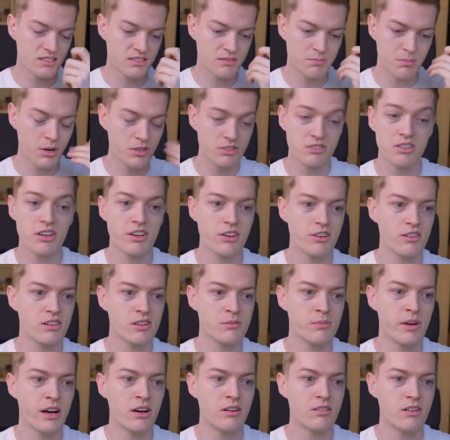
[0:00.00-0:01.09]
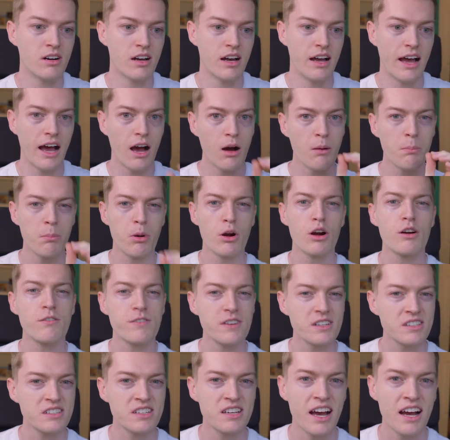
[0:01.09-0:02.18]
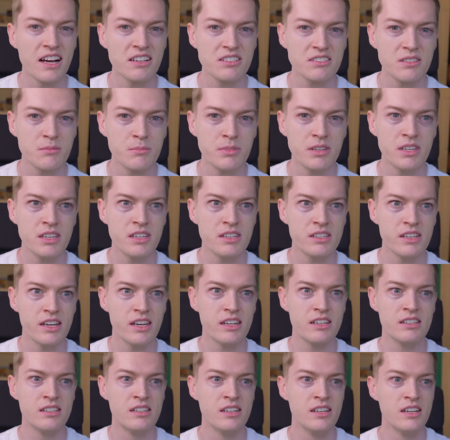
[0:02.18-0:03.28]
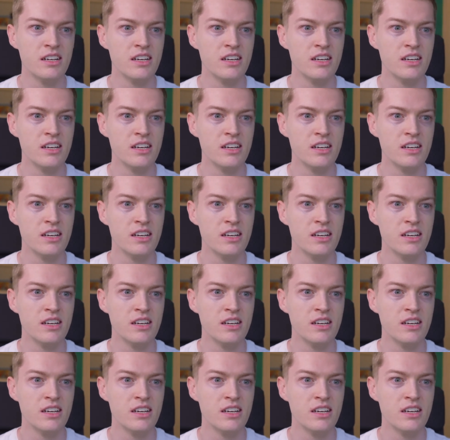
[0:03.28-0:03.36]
particular about how perfect it has to be, and